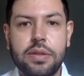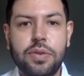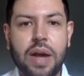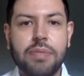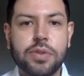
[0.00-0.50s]

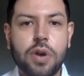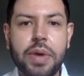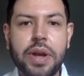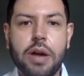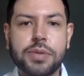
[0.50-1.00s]
you have so
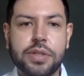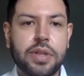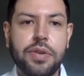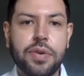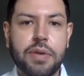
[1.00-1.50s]
many options
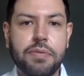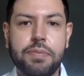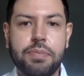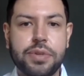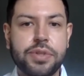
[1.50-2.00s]
that you can
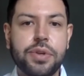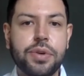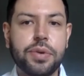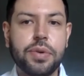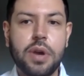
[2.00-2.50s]

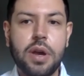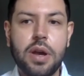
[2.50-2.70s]
pursue,